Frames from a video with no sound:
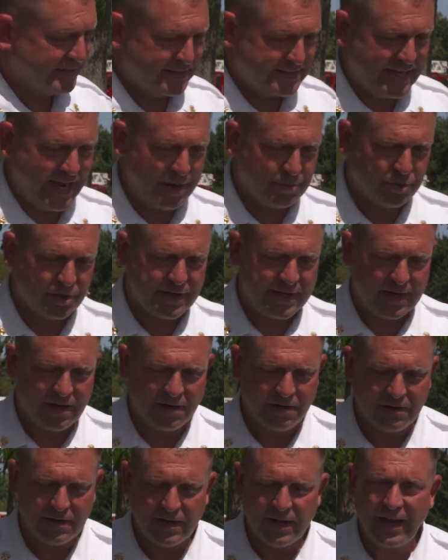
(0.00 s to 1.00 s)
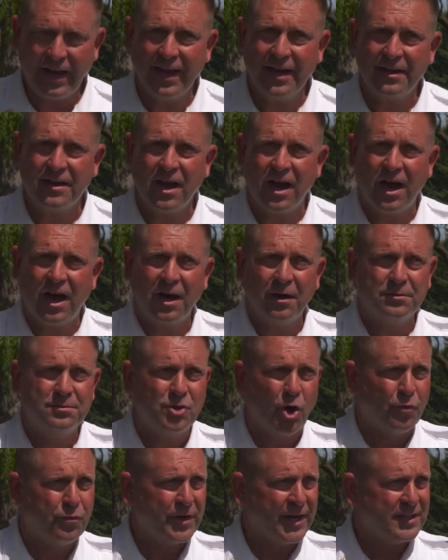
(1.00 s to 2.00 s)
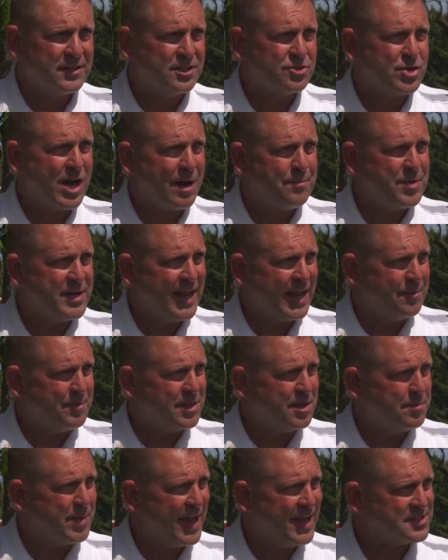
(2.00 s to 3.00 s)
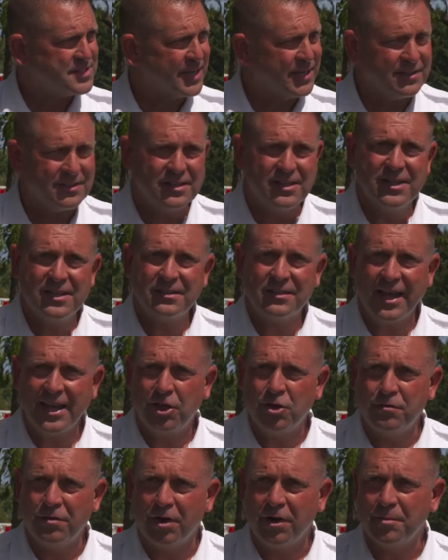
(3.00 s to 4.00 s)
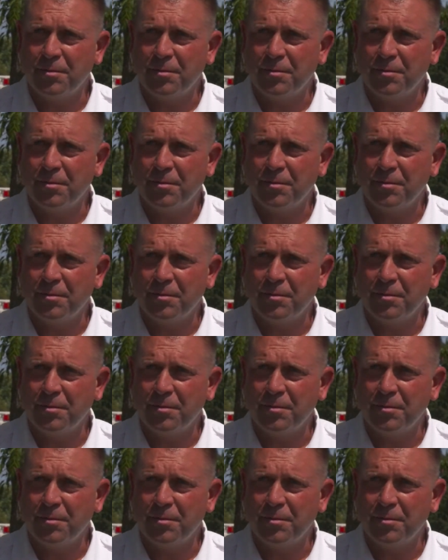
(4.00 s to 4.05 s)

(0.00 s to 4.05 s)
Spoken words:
the table here, and don't forget to drop a name in the basket. Thank you very